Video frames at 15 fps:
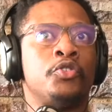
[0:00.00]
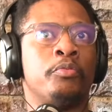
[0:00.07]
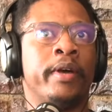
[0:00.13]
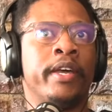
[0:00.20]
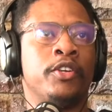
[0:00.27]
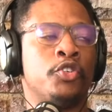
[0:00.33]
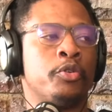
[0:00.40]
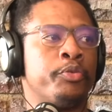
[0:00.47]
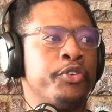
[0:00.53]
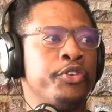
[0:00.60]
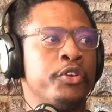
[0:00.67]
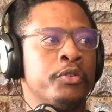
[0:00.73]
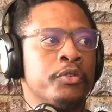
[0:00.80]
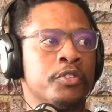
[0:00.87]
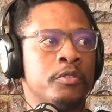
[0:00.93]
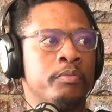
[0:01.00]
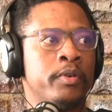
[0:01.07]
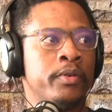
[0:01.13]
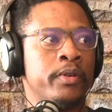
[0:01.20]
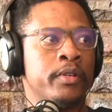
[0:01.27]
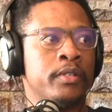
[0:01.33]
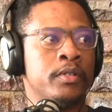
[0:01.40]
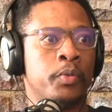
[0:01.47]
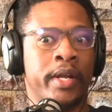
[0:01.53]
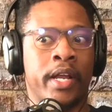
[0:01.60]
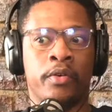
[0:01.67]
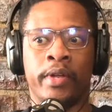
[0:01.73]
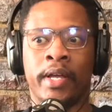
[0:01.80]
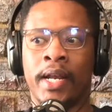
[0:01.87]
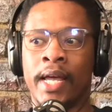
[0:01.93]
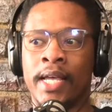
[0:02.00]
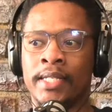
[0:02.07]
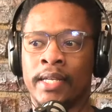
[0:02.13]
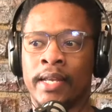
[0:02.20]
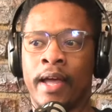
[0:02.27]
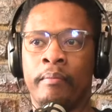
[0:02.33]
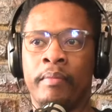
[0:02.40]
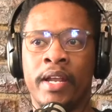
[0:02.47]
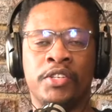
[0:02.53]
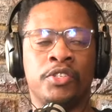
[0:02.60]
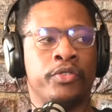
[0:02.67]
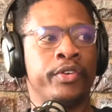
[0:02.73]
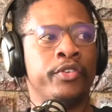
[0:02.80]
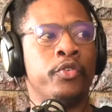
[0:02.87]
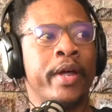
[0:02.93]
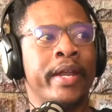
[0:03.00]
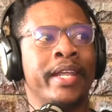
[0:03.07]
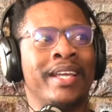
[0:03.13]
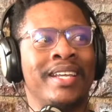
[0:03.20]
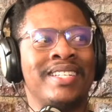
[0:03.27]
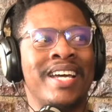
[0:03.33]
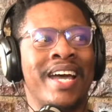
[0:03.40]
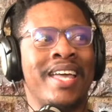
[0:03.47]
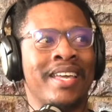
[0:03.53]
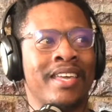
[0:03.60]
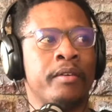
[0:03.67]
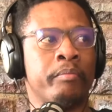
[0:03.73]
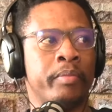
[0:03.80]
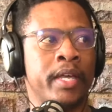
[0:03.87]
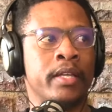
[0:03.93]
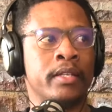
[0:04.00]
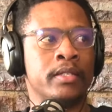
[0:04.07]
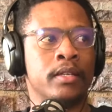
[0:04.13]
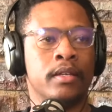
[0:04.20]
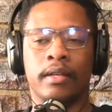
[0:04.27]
to my entrepreneurial spirit mm. when I realized that I'm literally running entire campaigns.